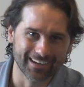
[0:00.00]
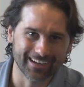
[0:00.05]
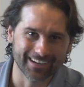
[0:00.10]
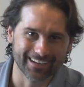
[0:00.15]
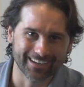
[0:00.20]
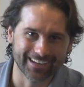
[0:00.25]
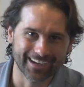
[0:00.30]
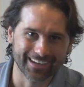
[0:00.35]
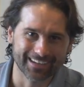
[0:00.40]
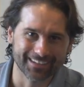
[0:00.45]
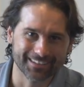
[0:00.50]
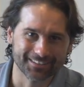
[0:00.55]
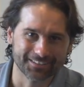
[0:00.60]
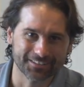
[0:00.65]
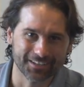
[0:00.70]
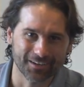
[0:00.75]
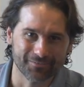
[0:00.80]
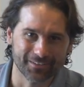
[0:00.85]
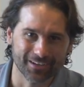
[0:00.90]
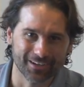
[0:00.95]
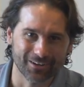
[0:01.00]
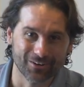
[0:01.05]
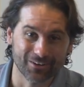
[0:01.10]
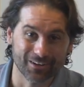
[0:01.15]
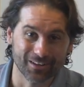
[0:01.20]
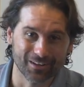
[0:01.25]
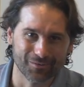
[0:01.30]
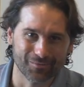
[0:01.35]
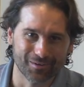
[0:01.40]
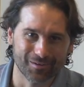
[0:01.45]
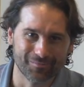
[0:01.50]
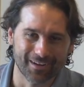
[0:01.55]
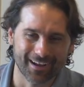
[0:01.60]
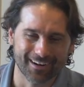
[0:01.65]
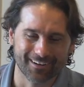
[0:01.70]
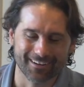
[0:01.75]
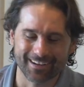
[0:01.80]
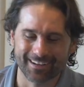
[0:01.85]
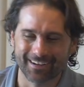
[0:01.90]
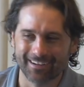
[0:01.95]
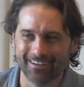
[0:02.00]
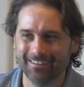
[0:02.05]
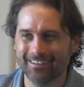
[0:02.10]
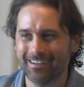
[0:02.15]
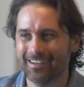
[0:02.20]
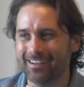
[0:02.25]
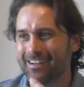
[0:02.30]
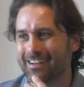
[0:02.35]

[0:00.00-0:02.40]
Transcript: and get something going a little bit better,